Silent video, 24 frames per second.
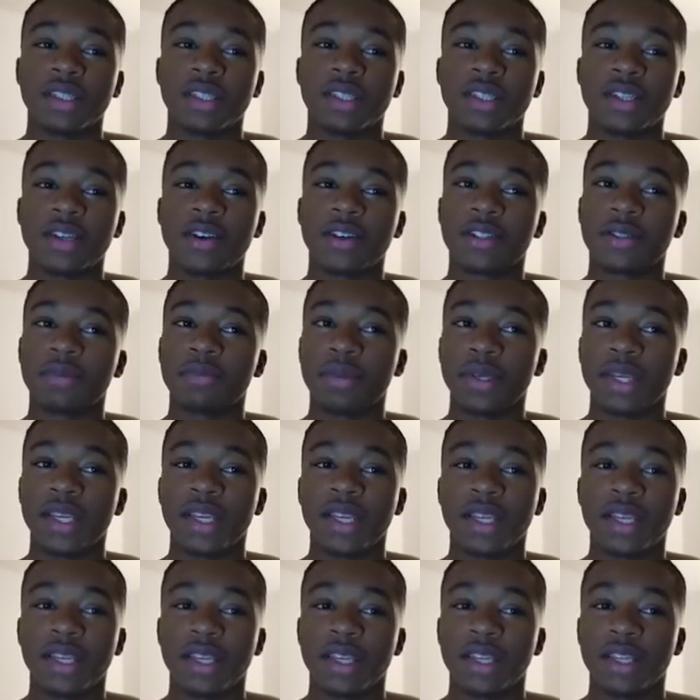You have to
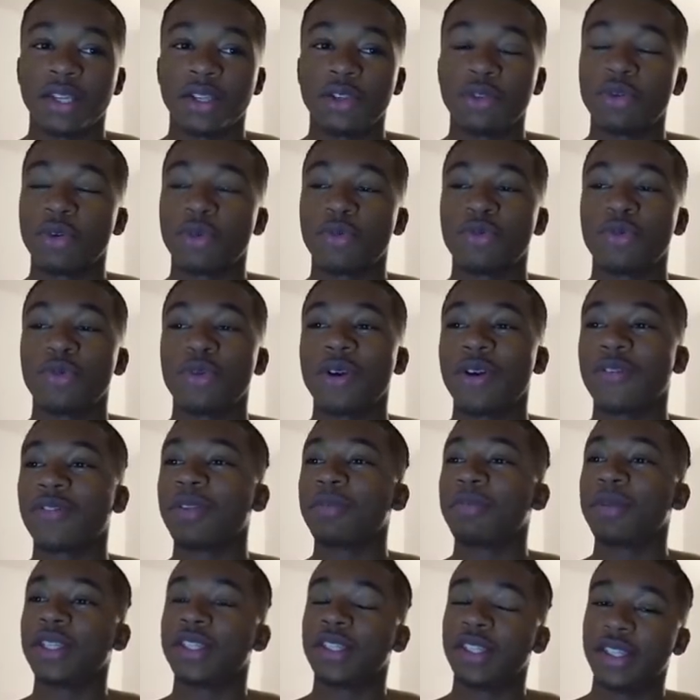be, you, you have to
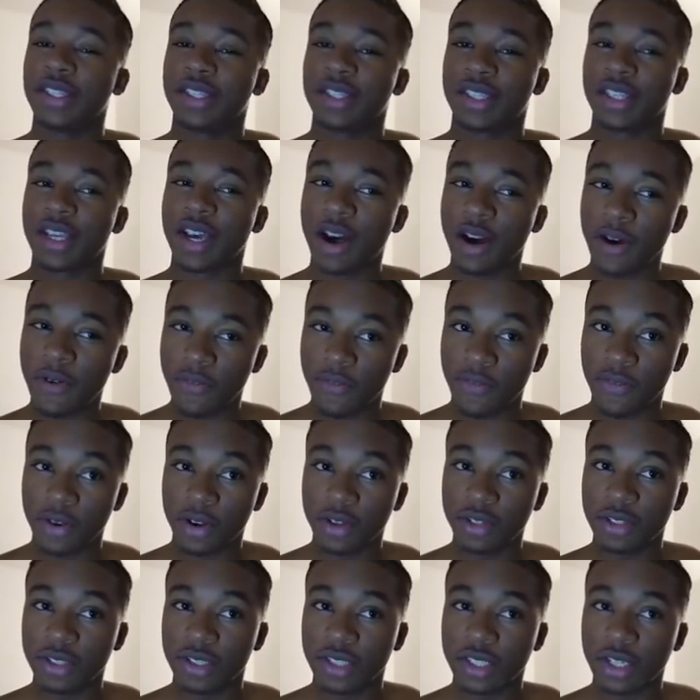be tough on
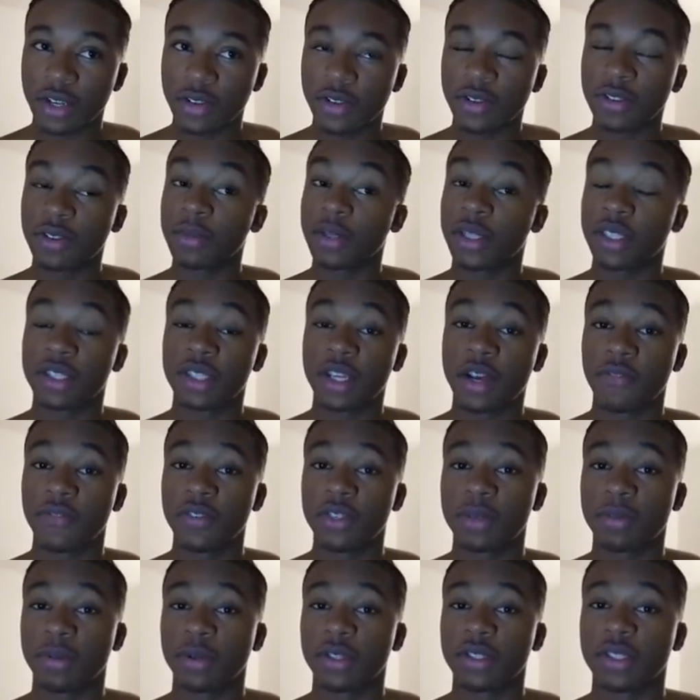yourself. You have to be the
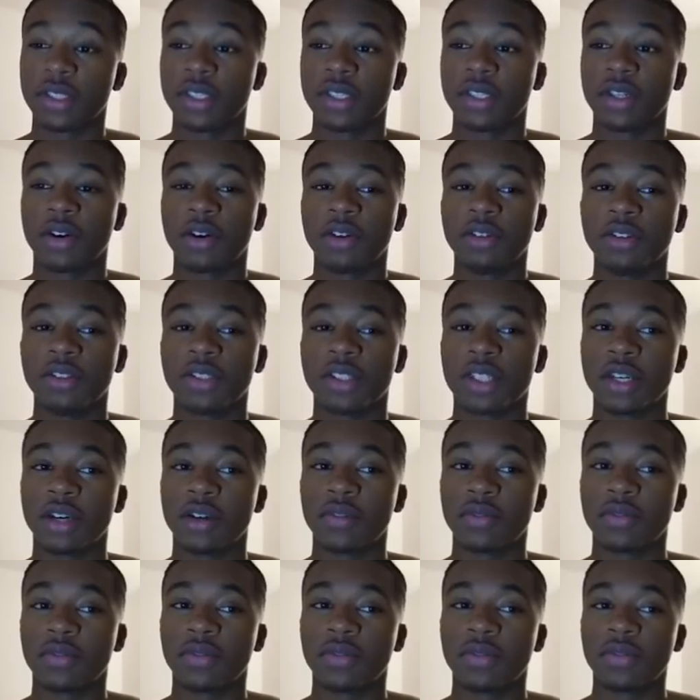toughest person on
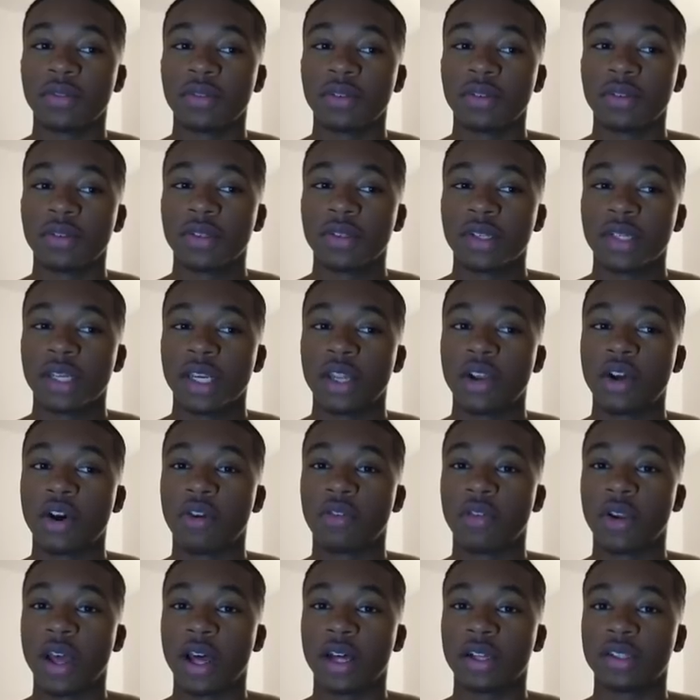yourself in all
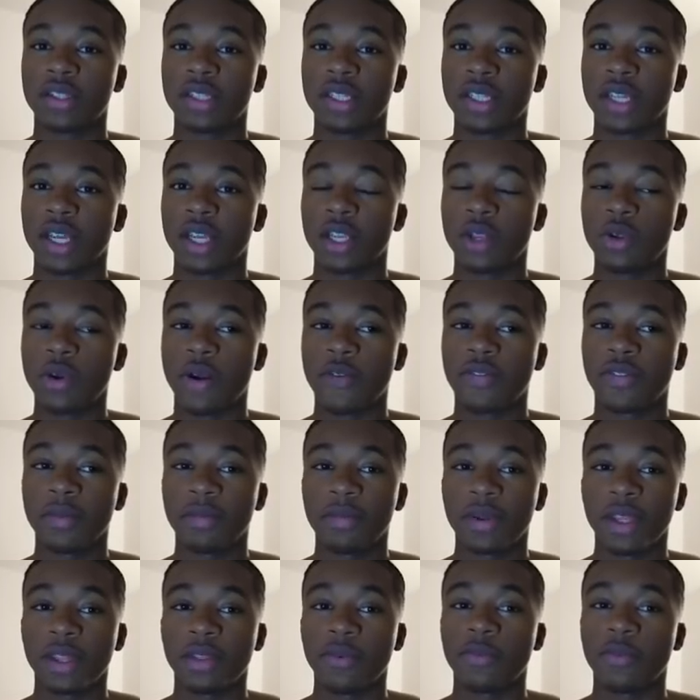reality. Like you have to
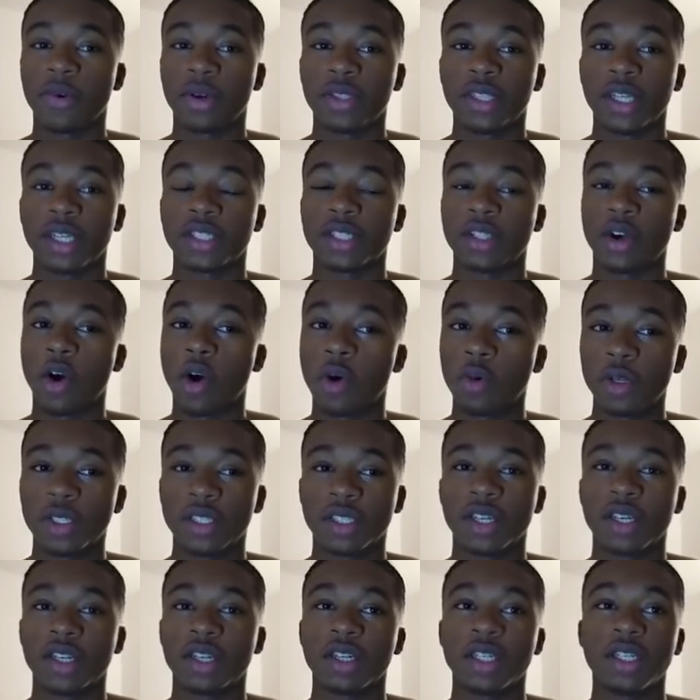be the one that's always
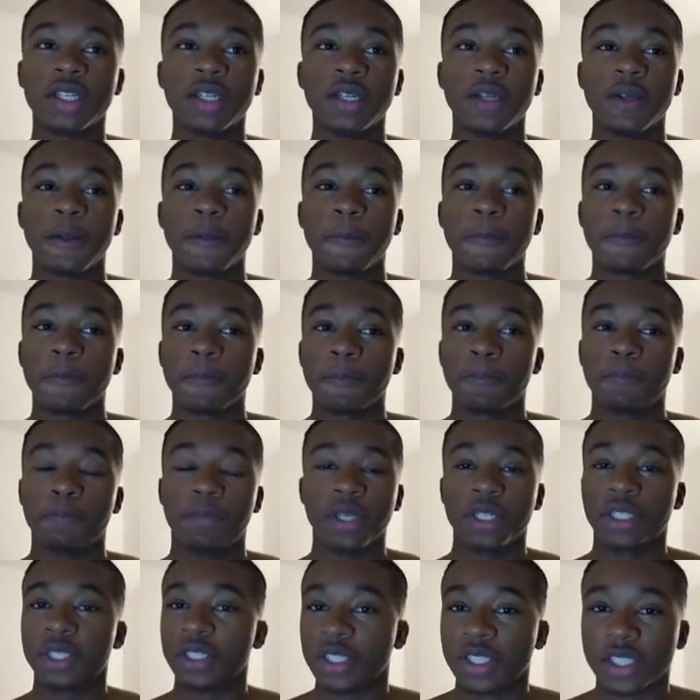gonna
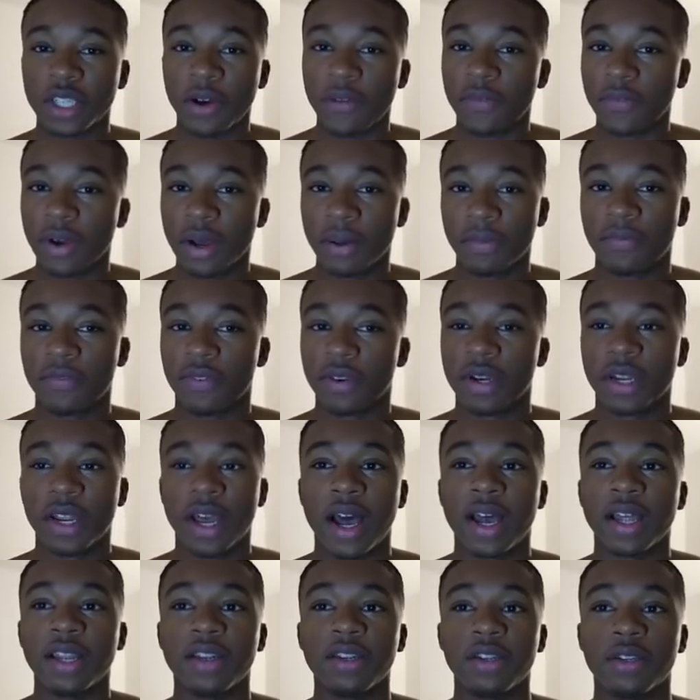beat yourself up for
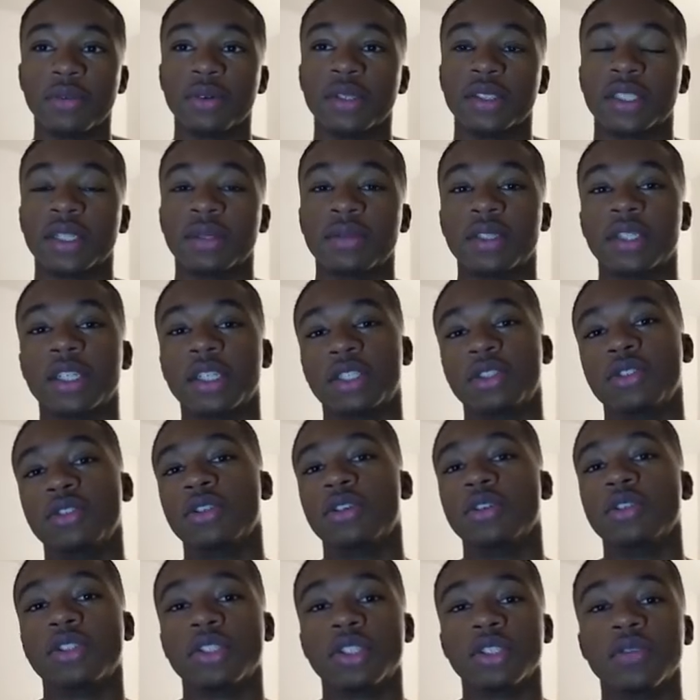not doing something that you know
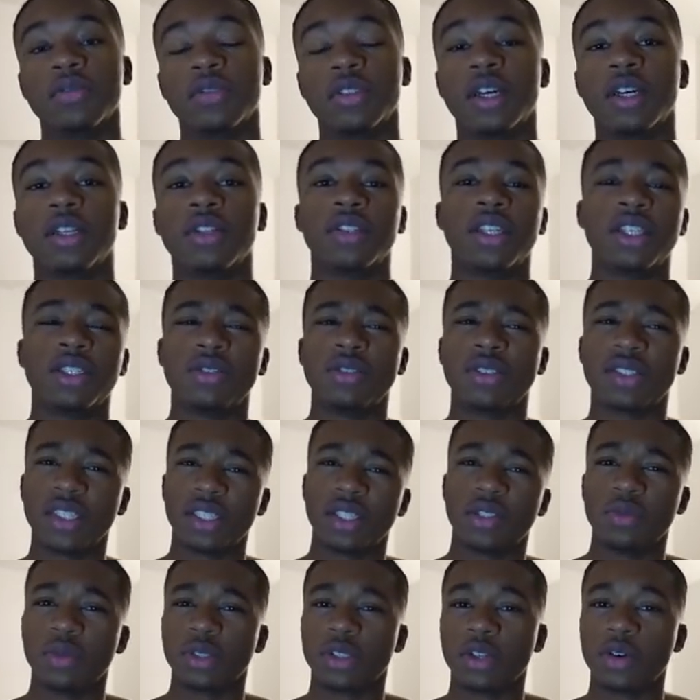you should have done or that you said
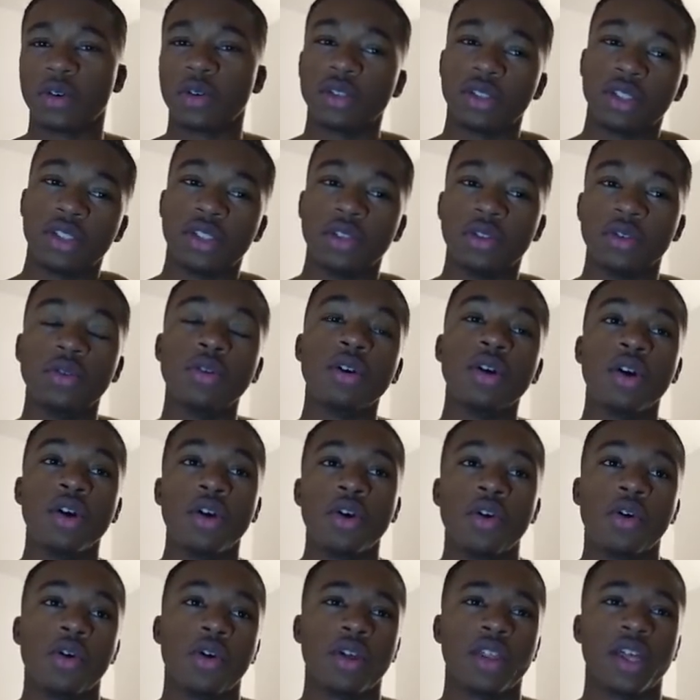you was going to do
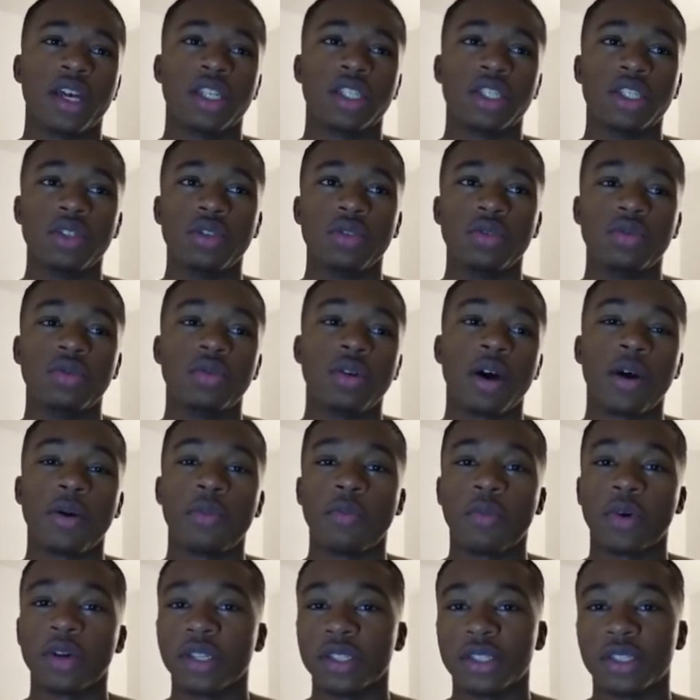or that you um,
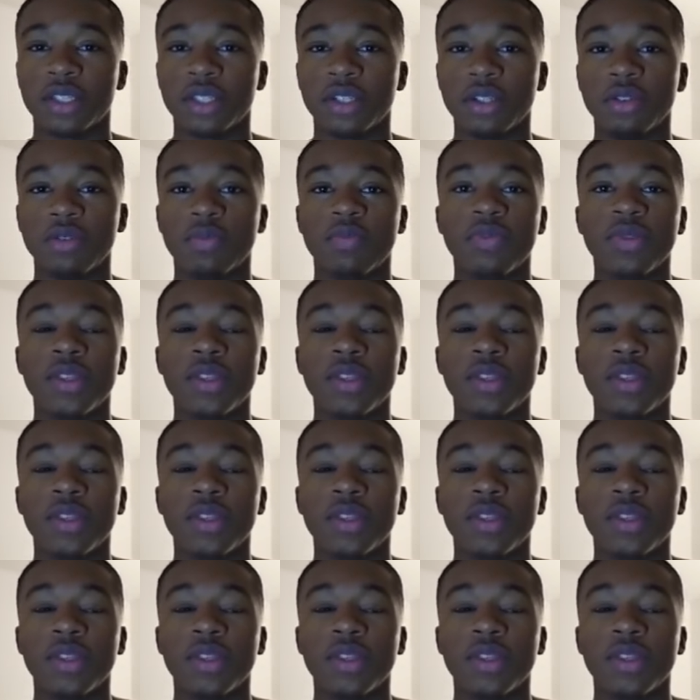wanted to do.